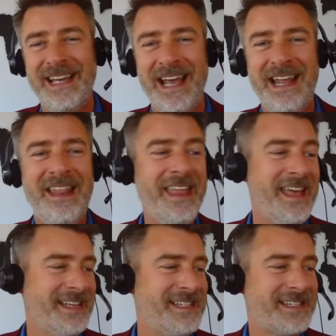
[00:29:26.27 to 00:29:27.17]
And
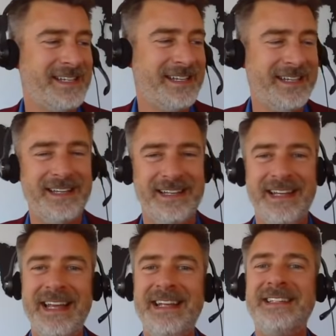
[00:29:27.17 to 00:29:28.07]
this
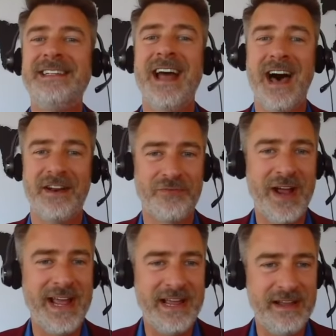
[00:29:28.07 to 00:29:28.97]
is not a
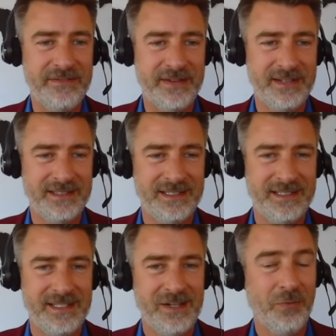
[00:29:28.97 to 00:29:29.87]
rave.
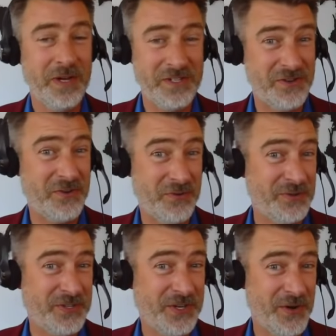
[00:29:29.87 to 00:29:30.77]
Western
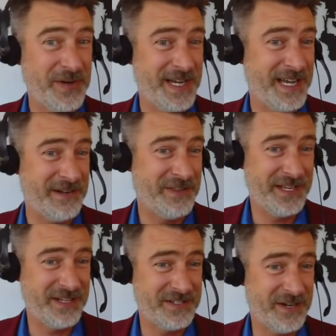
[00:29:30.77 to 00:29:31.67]
North Dakota, I don't
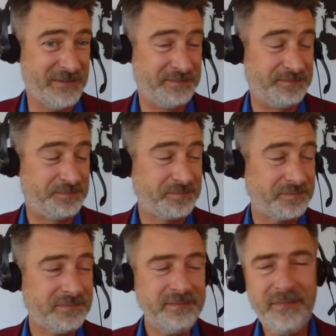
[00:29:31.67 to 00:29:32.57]
think so.
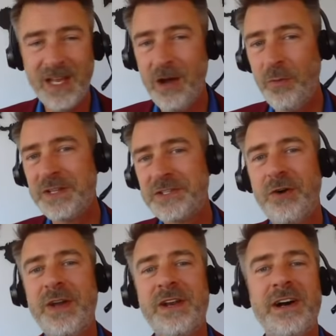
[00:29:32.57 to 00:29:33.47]
Now, what's
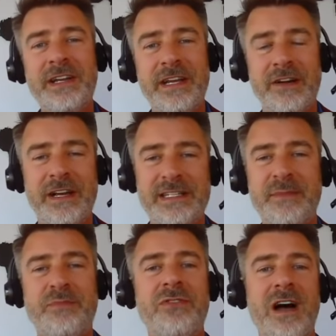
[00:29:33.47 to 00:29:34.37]
going on here is a
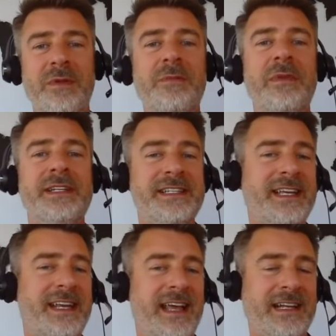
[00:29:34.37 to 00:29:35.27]
problem
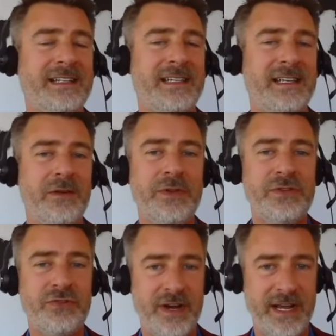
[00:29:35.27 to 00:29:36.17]
disconnect with
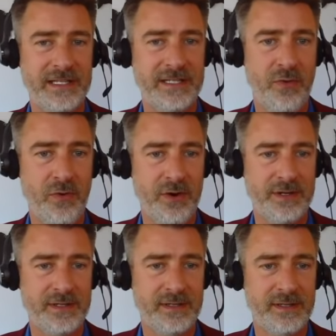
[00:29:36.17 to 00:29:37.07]
transport.